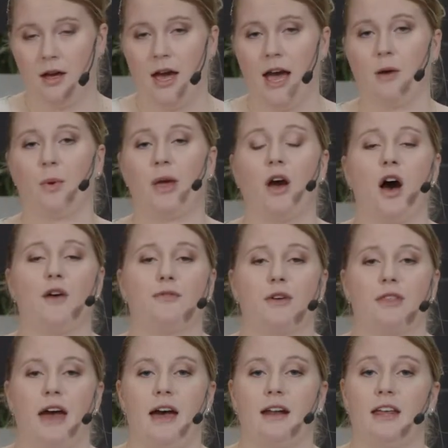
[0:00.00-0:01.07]
And we offer
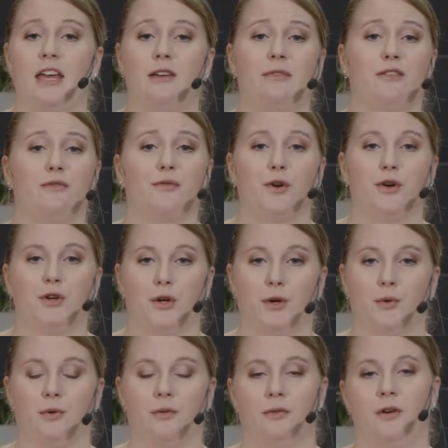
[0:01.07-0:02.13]
that even for
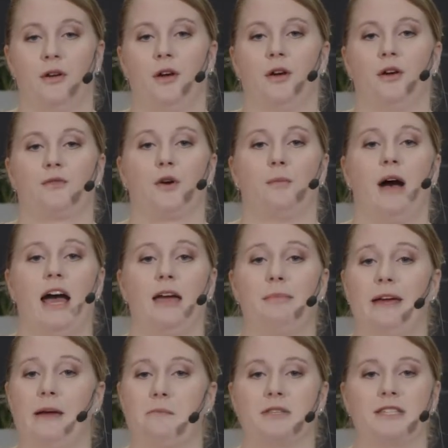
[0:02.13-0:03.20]
you from
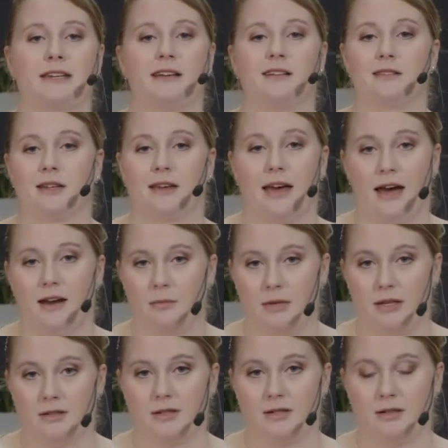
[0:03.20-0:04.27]
IBM Skills
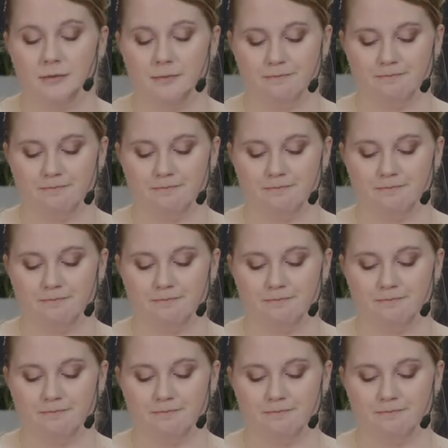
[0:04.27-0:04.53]
Academies.